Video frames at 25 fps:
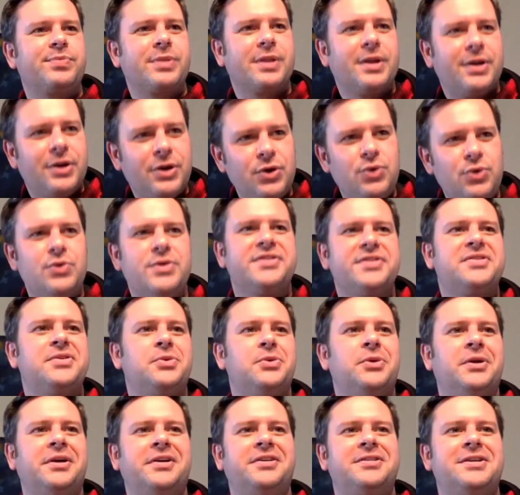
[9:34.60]
Who was the
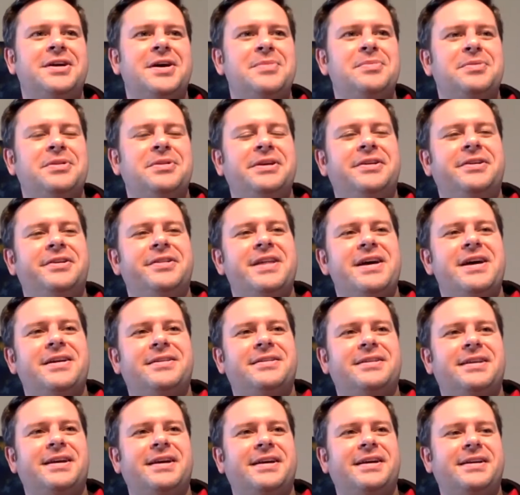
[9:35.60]
workshop leader that
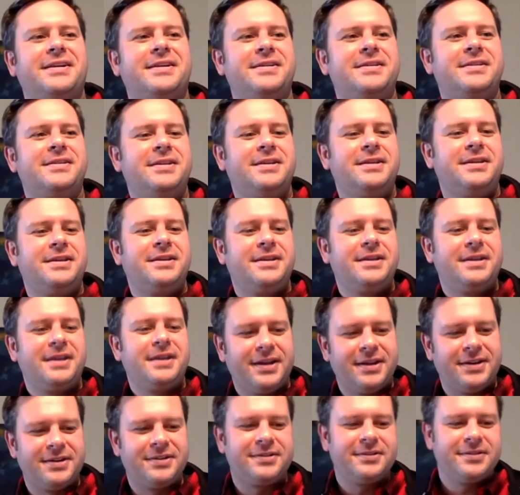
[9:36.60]
day?
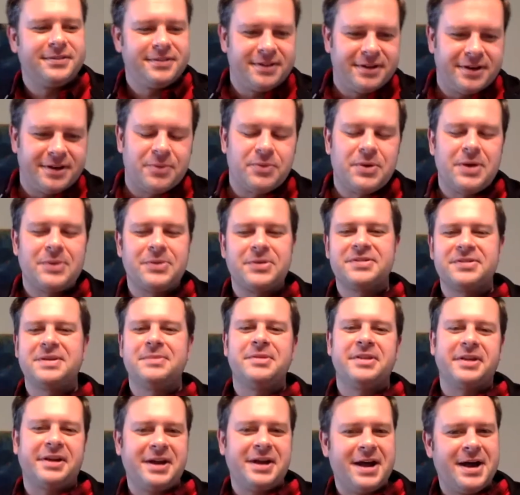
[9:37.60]
And what were some of
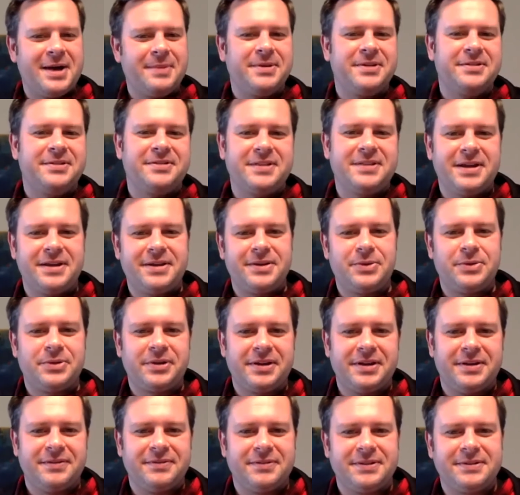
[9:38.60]
the comments that you were
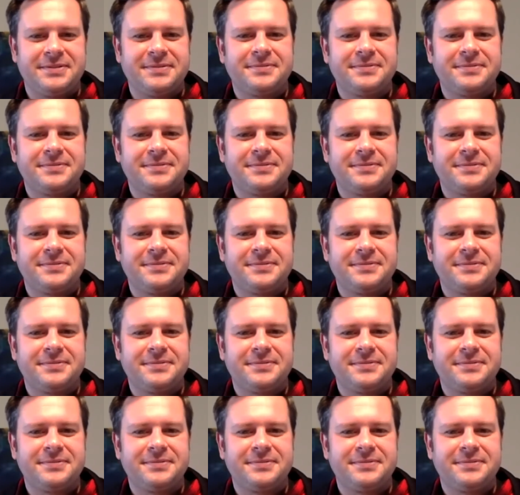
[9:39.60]
given?